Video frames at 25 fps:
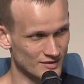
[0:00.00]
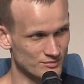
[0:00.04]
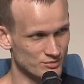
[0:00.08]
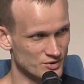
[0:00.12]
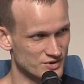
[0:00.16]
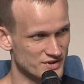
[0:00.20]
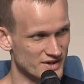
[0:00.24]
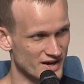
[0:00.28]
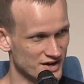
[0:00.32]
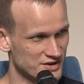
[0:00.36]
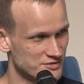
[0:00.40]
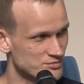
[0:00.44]

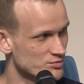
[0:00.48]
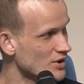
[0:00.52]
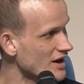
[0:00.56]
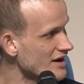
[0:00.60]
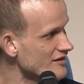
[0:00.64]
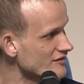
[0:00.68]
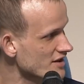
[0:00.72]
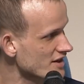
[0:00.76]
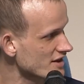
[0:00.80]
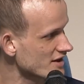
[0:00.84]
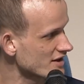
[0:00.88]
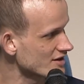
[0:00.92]
protect
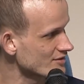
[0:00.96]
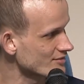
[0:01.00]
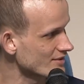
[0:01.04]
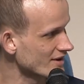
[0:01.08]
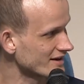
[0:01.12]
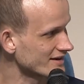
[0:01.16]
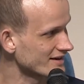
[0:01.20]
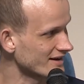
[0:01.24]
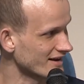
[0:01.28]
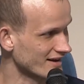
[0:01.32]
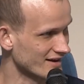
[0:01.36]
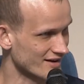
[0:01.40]
privacy,
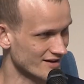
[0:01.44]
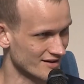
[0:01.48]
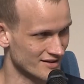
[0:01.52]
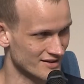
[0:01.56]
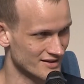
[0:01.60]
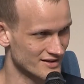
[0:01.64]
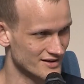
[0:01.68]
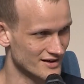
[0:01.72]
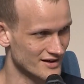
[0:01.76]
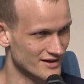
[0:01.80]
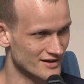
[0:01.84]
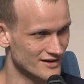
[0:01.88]
right?
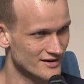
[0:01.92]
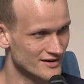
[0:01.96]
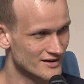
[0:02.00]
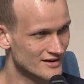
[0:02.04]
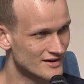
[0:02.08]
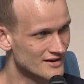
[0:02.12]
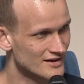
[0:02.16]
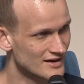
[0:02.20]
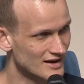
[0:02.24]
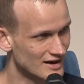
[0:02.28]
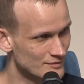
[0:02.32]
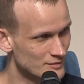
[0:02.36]
And
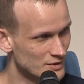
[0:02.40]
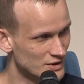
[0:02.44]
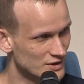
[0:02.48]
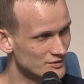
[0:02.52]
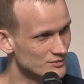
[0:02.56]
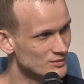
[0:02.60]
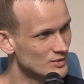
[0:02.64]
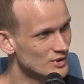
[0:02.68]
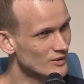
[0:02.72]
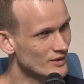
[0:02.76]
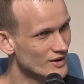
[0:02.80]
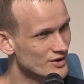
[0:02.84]

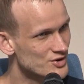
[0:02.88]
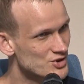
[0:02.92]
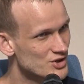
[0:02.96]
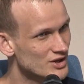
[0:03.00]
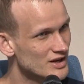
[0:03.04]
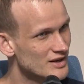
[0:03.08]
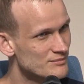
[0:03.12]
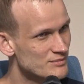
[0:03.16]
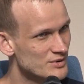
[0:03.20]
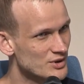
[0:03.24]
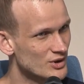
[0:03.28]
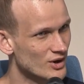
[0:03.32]

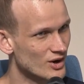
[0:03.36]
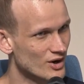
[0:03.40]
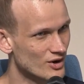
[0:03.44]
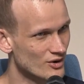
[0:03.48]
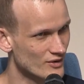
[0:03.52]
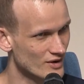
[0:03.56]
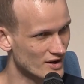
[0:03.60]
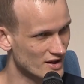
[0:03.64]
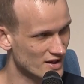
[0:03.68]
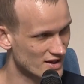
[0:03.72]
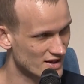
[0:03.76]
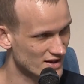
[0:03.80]

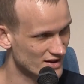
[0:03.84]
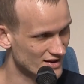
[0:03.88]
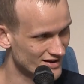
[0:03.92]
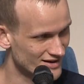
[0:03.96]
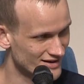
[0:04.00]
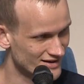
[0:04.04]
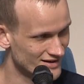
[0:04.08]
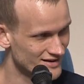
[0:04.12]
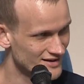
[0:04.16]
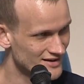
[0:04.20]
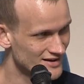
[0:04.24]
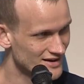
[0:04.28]
GDPR is
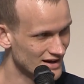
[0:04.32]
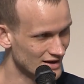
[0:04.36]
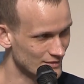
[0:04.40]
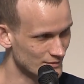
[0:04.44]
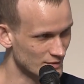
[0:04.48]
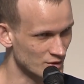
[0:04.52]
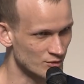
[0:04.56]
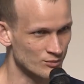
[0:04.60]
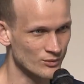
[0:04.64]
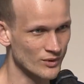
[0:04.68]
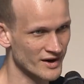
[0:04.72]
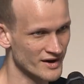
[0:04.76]

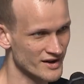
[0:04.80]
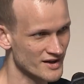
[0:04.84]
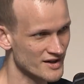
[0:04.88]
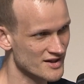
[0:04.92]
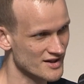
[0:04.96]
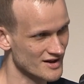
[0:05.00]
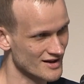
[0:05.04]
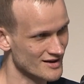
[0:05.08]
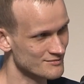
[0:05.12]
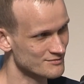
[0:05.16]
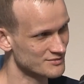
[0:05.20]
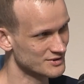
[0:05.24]
one
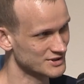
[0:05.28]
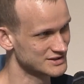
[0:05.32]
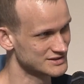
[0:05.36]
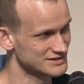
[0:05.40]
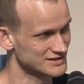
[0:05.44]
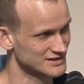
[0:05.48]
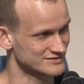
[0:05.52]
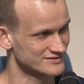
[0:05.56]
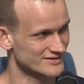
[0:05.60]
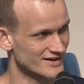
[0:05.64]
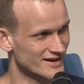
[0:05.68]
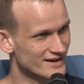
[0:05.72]

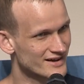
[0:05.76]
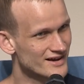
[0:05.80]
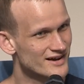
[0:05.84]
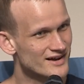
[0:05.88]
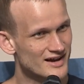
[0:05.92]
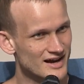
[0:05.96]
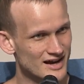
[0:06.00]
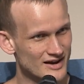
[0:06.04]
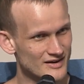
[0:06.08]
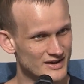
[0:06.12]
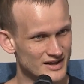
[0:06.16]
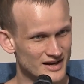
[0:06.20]
example, and
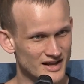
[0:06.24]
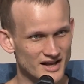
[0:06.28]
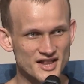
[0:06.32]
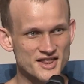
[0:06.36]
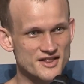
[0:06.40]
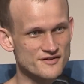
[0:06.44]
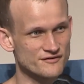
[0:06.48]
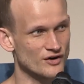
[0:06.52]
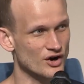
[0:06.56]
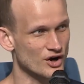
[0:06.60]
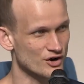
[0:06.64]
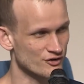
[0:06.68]

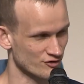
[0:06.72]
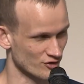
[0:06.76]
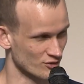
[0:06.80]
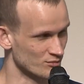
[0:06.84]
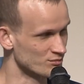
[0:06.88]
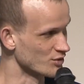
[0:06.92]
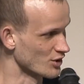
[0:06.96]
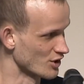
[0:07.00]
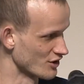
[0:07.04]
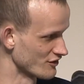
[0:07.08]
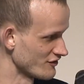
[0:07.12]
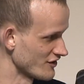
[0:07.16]
it's far
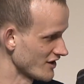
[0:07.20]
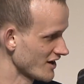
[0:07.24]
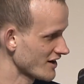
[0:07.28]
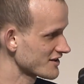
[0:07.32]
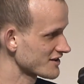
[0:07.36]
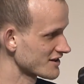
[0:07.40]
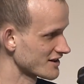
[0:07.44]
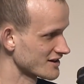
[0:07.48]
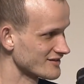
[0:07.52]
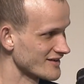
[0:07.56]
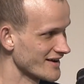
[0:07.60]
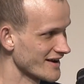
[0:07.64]
from
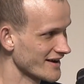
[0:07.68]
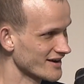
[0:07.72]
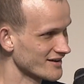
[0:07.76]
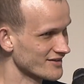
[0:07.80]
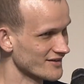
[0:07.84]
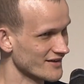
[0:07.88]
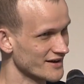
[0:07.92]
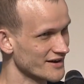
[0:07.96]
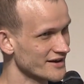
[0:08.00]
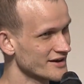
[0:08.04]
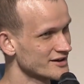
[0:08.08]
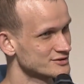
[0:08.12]
perfect, and I
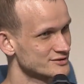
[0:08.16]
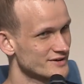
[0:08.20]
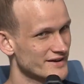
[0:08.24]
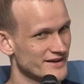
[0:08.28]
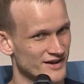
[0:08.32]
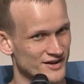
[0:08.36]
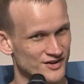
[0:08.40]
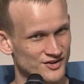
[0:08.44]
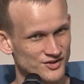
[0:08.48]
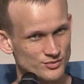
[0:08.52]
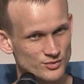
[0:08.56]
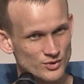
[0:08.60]
think
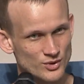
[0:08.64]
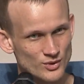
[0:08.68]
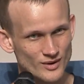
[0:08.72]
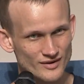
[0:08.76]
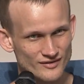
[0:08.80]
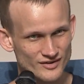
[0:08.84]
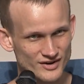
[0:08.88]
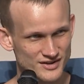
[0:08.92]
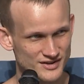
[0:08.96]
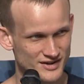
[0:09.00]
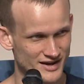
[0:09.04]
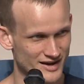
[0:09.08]
clicking through
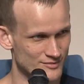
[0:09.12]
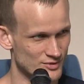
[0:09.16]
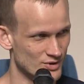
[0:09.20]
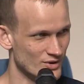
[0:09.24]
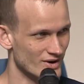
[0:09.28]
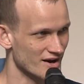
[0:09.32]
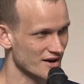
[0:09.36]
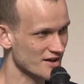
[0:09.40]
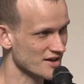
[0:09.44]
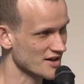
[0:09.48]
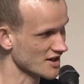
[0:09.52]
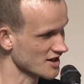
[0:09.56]
every time
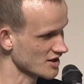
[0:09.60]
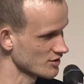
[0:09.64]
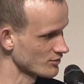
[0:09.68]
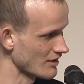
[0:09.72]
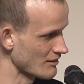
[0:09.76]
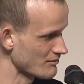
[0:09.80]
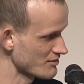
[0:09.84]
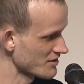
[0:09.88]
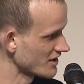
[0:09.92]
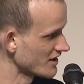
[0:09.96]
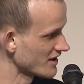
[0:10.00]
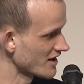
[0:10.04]
you access a
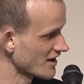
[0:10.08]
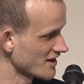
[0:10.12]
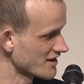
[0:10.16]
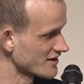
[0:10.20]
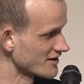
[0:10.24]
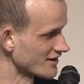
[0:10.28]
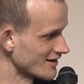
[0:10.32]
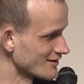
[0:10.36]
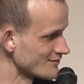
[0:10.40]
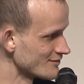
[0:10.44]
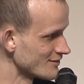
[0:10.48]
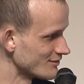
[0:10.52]
website is
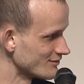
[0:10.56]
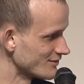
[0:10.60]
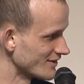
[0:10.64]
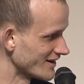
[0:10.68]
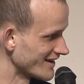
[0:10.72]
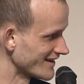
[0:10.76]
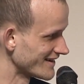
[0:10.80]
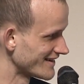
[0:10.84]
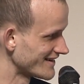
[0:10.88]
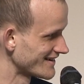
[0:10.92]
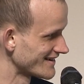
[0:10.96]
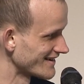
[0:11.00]
dumb,
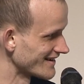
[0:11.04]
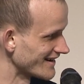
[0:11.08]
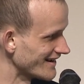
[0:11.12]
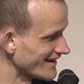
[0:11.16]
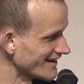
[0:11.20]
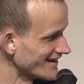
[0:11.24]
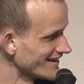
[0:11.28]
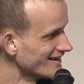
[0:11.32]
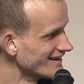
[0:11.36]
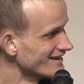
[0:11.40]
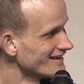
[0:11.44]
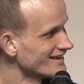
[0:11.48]
but
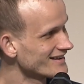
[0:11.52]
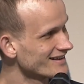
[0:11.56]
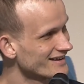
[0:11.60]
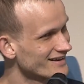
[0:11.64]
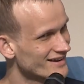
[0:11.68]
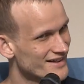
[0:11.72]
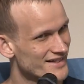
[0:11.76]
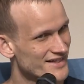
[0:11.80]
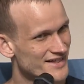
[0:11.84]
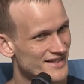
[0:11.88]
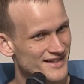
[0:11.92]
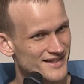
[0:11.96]

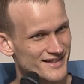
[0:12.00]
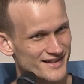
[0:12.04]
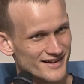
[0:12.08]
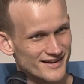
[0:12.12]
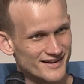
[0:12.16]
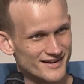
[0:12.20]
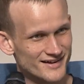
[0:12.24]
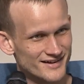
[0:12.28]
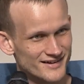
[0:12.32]
it's